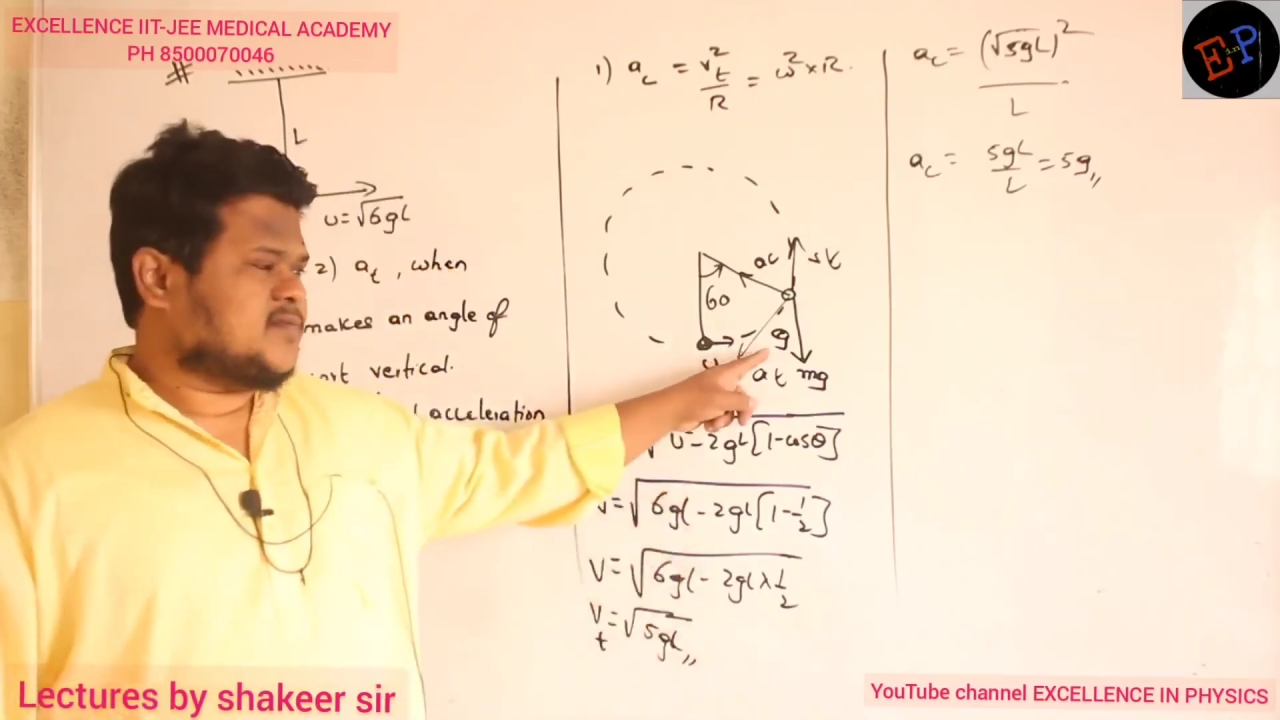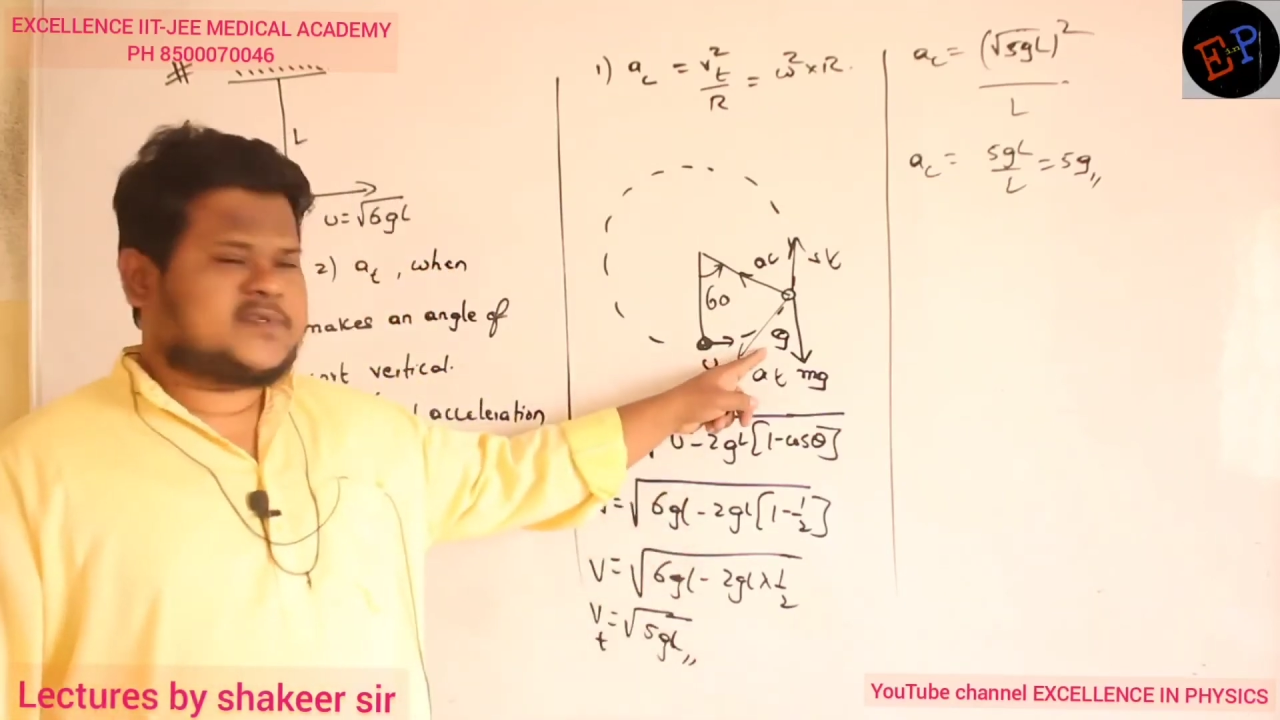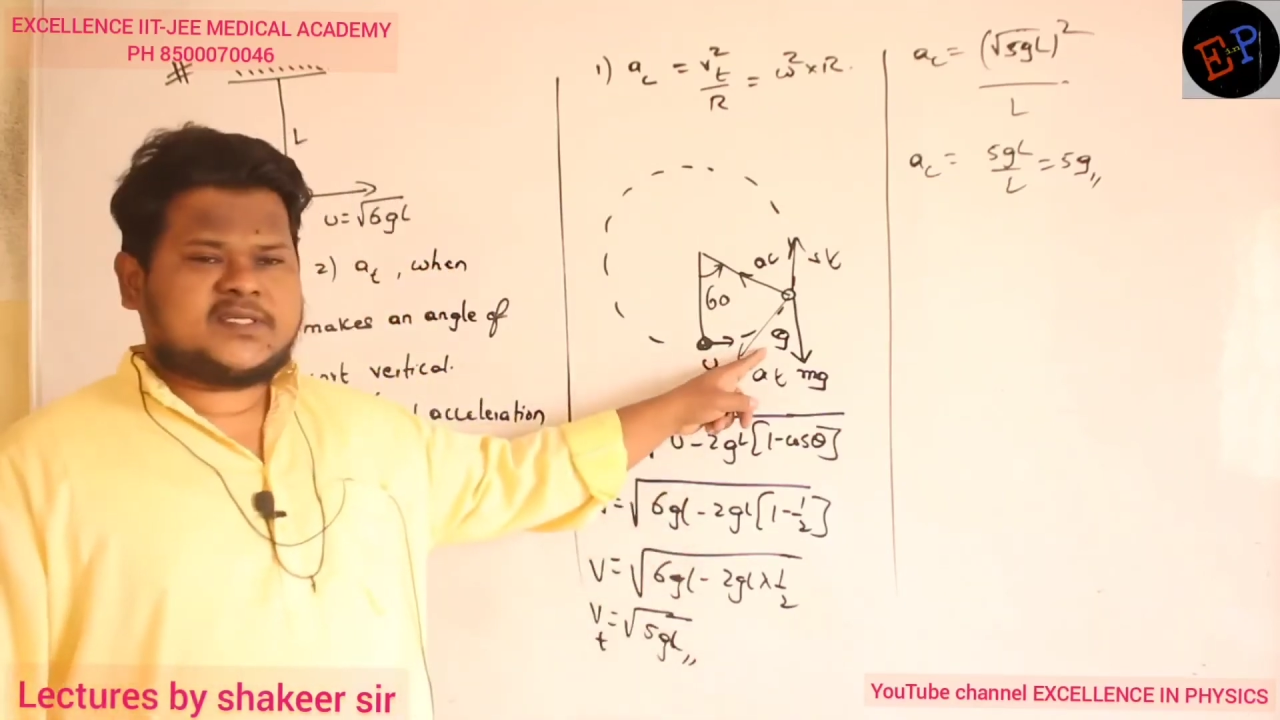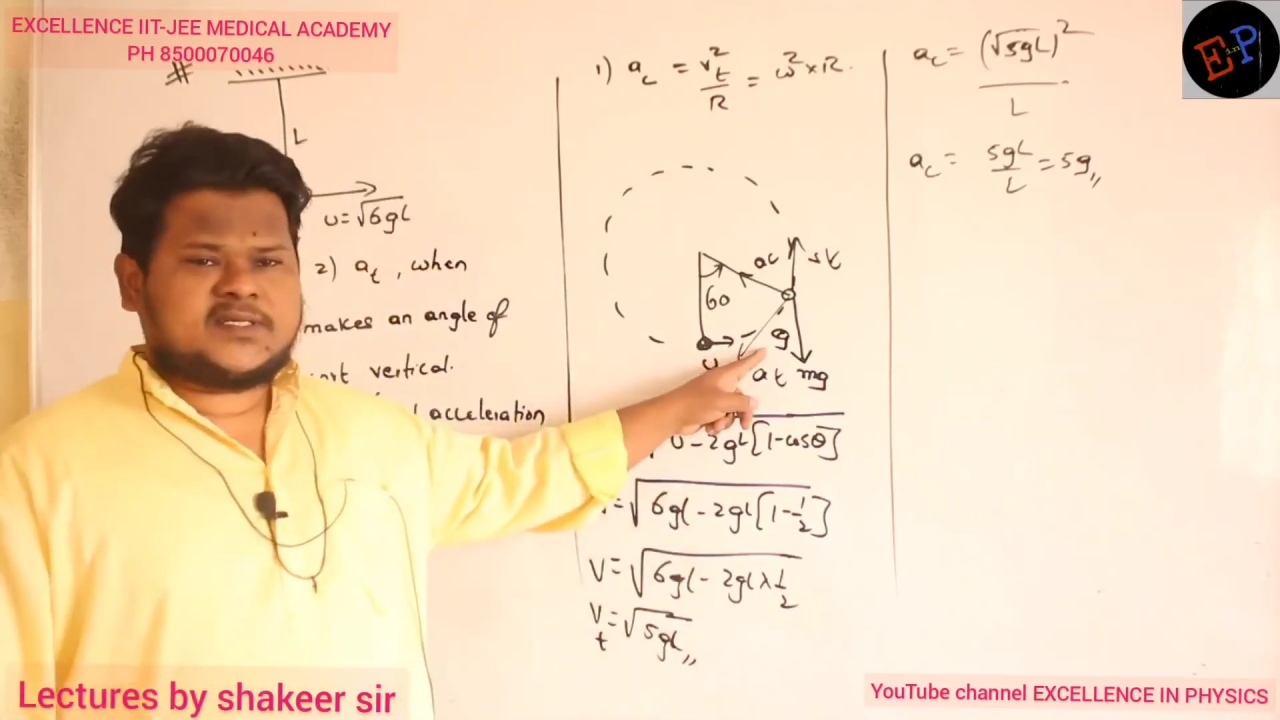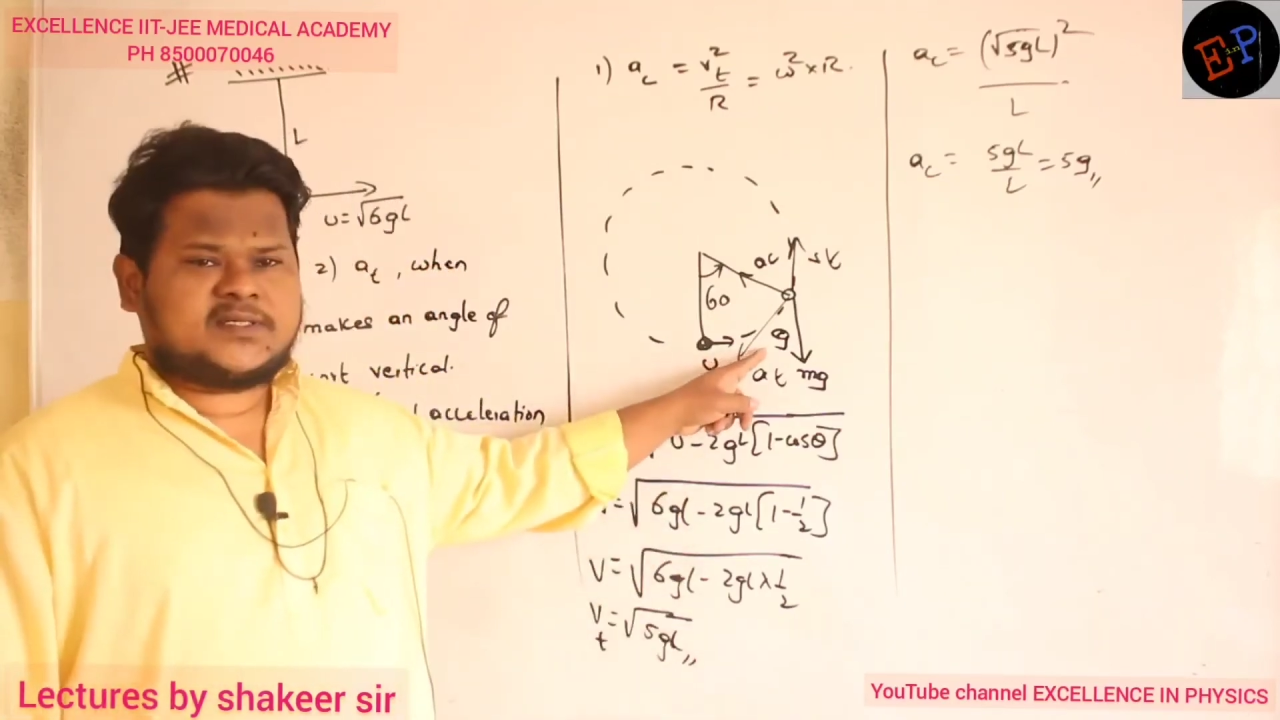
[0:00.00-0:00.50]

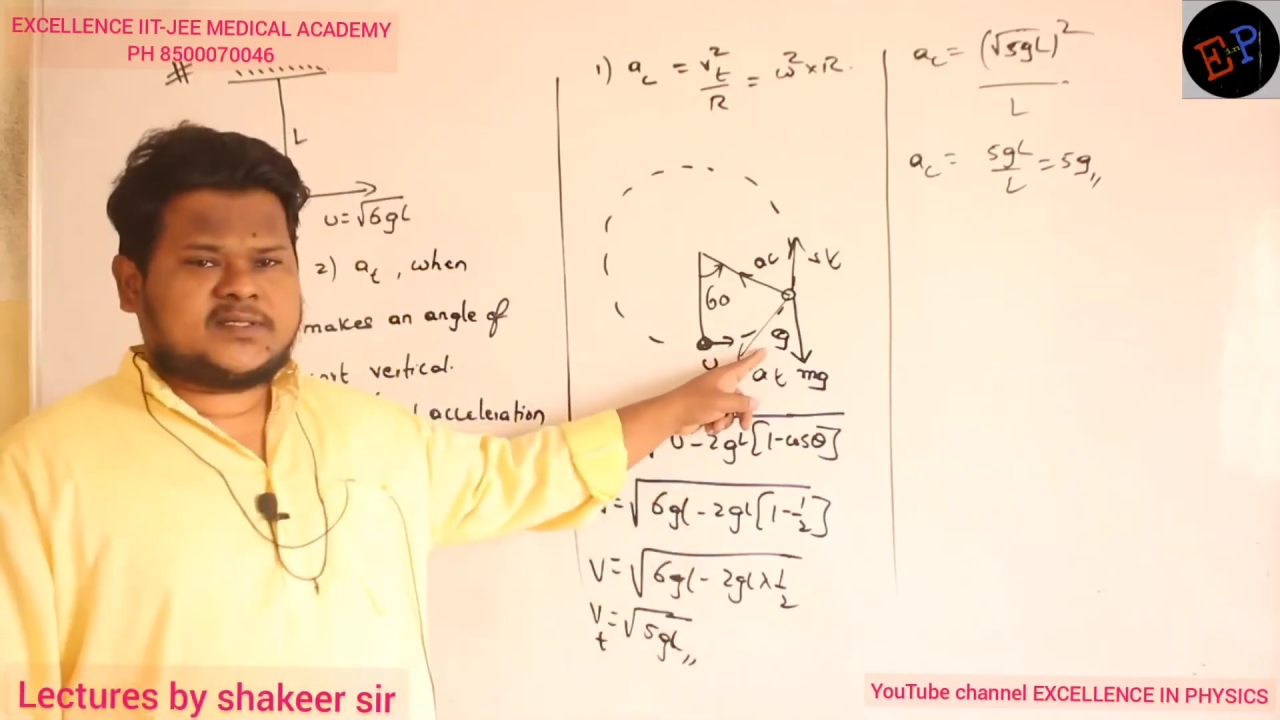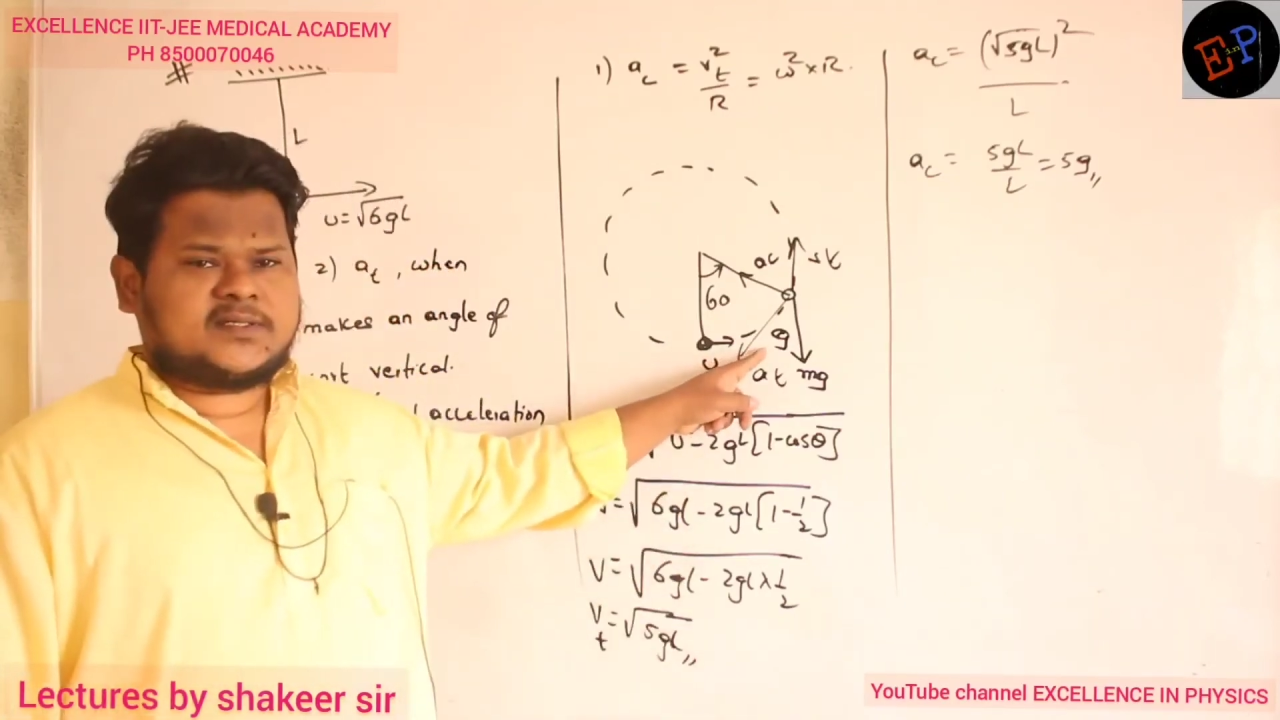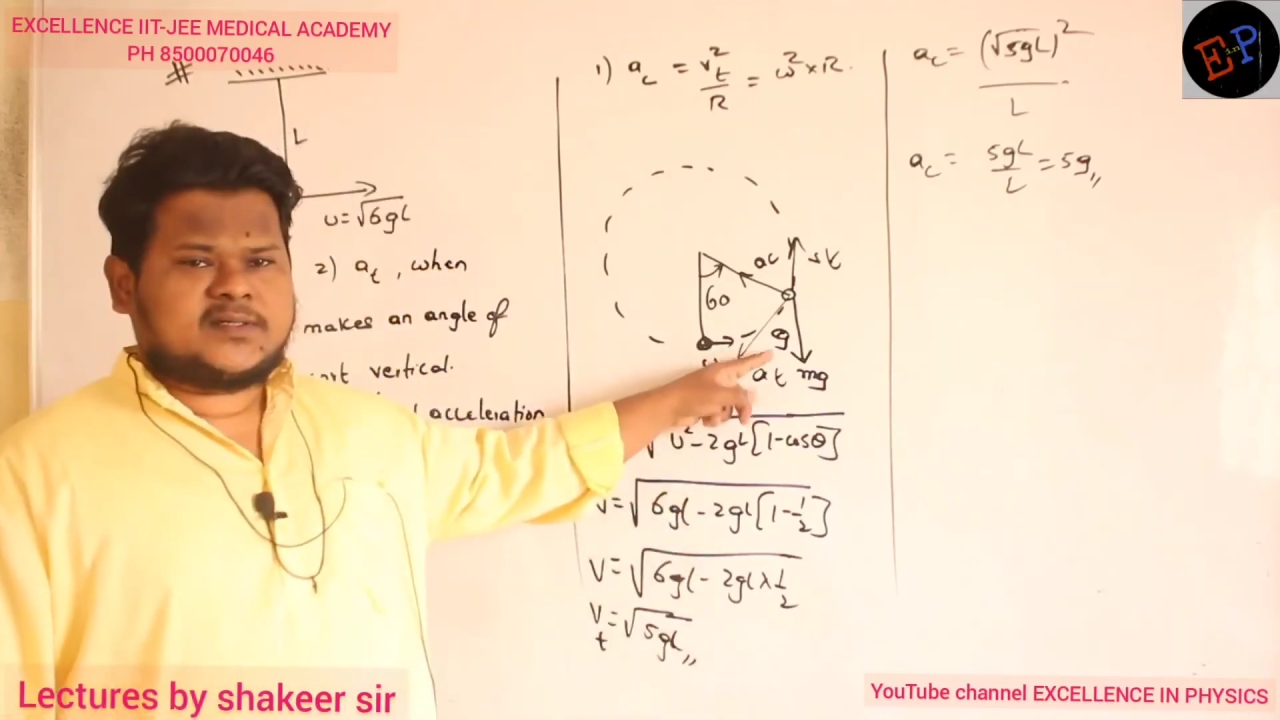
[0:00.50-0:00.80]
of g?